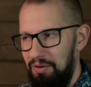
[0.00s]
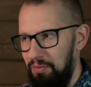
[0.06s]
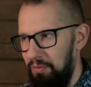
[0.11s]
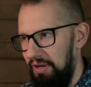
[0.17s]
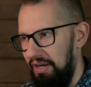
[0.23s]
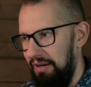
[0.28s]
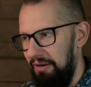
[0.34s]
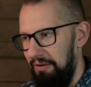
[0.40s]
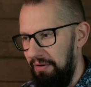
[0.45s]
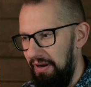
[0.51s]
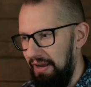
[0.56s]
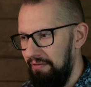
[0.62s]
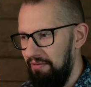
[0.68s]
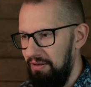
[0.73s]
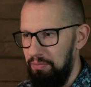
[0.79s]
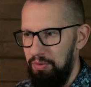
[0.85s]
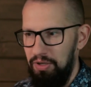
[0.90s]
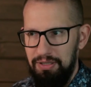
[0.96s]
where
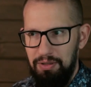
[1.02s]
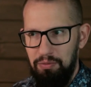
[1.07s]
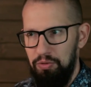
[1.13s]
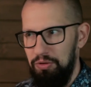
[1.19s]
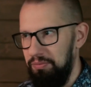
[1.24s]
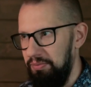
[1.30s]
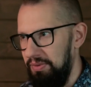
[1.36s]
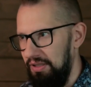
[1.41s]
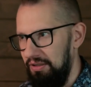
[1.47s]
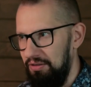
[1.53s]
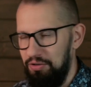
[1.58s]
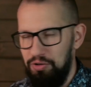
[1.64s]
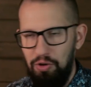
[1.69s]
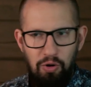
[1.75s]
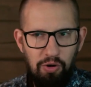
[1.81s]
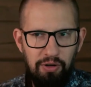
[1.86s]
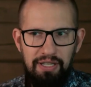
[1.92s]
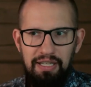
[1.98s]
everybody would be
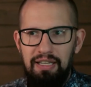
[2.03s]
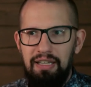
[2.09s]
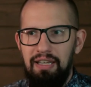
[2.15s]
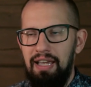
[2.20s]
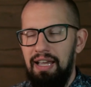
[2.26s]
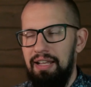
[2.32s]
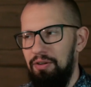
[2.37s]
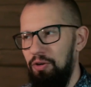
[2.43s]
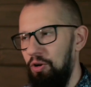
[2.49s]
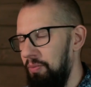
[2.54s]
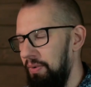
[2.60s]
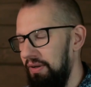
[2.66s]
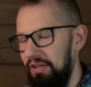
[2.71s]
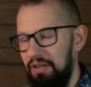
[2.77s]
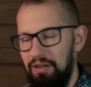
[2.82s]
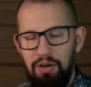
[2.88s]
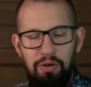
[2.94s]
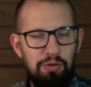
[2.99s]
talking and
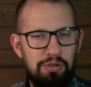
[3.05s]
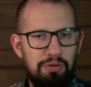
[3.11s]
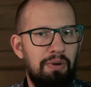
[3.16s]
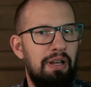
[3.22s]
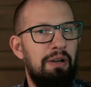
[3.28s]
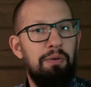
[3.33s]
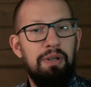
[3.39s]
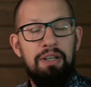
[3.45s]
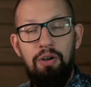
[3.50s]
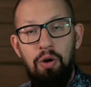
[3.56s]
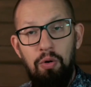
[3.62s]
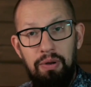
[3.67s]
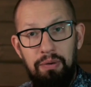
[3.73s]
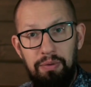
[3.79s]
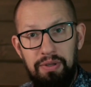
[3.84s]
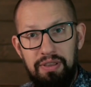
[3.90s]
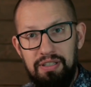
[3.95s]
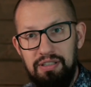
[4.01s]
nobody knows where we're
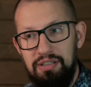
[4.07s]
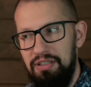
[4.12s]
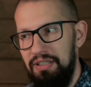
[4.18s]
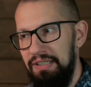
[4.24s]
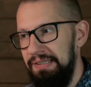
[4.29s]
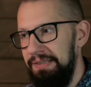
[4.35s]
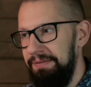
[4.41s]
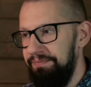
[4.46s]
going with this.